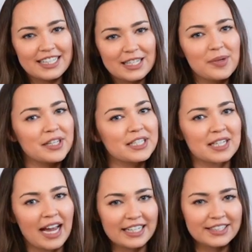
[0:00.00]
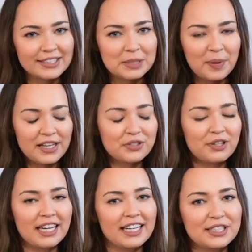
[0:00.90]
hid them in this tiny little space
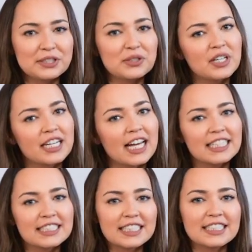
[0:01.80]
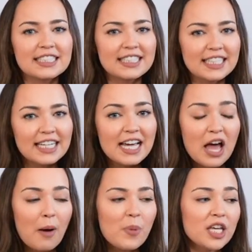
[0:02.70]
right here so you guys could see,
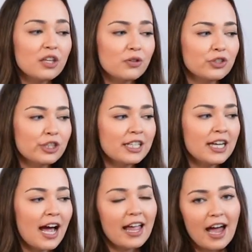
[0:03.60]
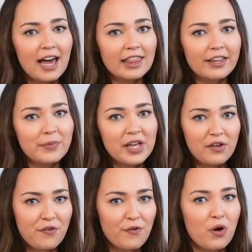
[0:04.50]
but usually I hide them in
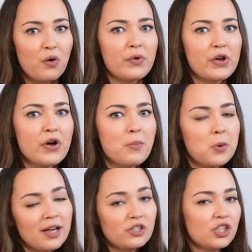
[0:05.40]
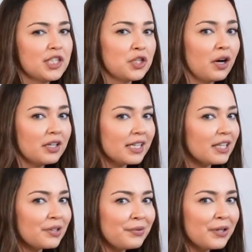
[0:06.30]
a full room while she's not
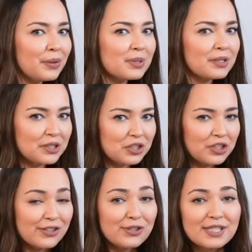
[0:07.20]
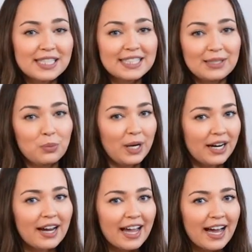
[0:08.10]
in the room, so then she also doesn't see where
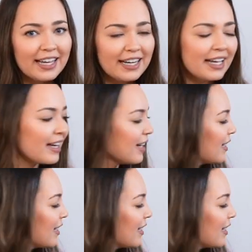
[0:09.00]
I hide it.